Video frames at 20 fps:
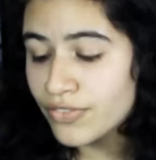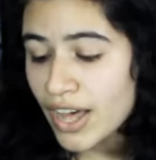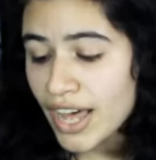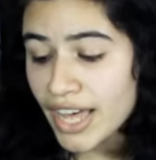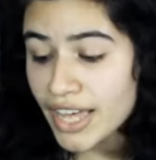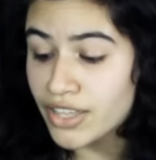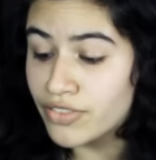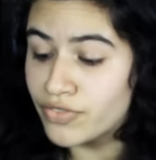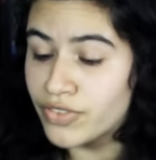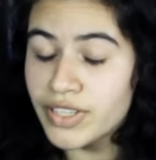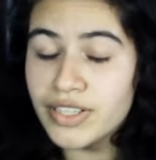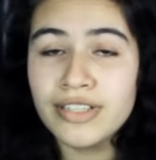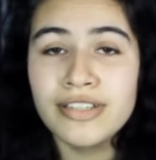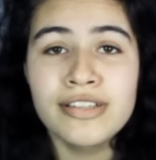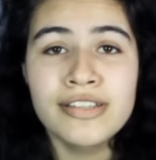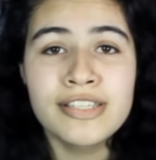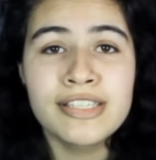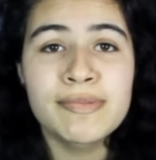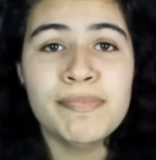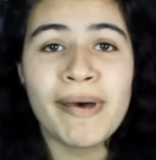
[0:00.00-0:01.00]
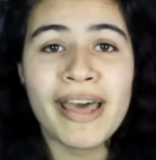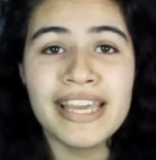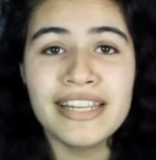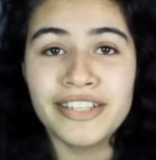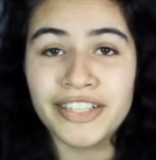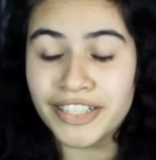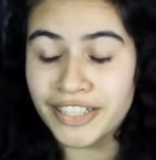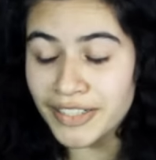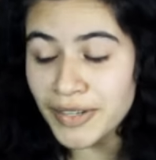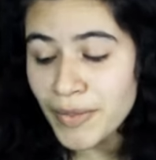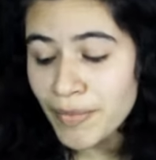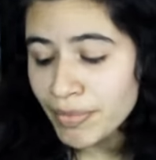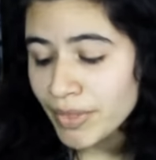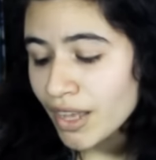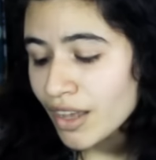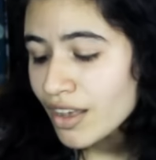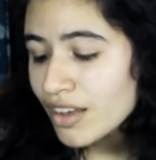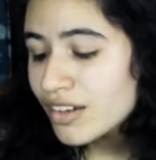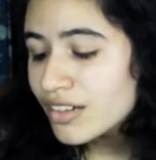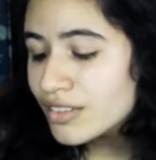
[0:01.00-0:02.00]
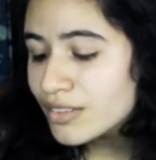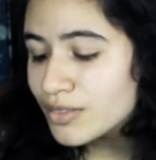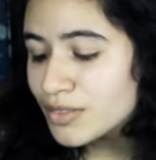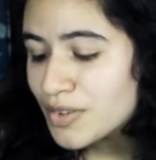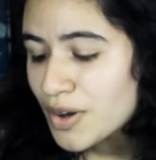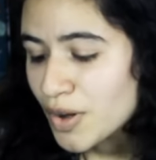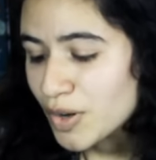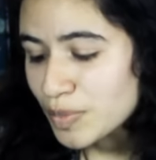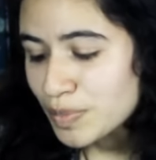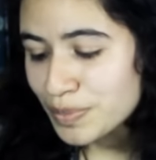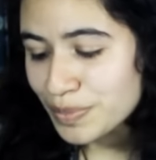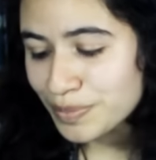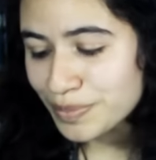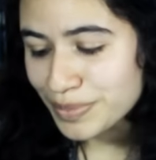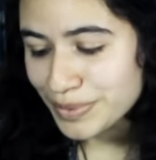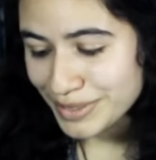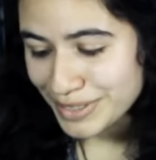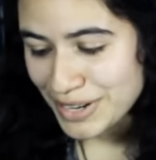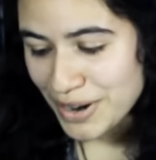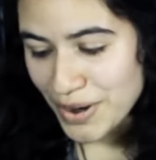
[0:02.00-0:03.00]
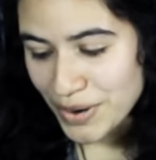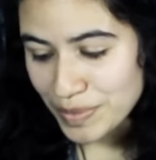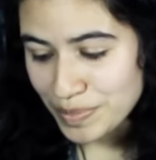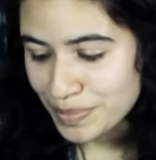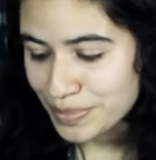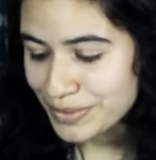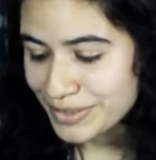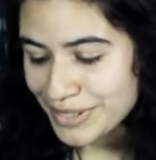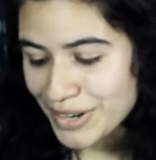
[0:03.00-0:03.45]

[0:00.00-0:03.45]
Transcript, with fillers: Five. Spider. Nope nope,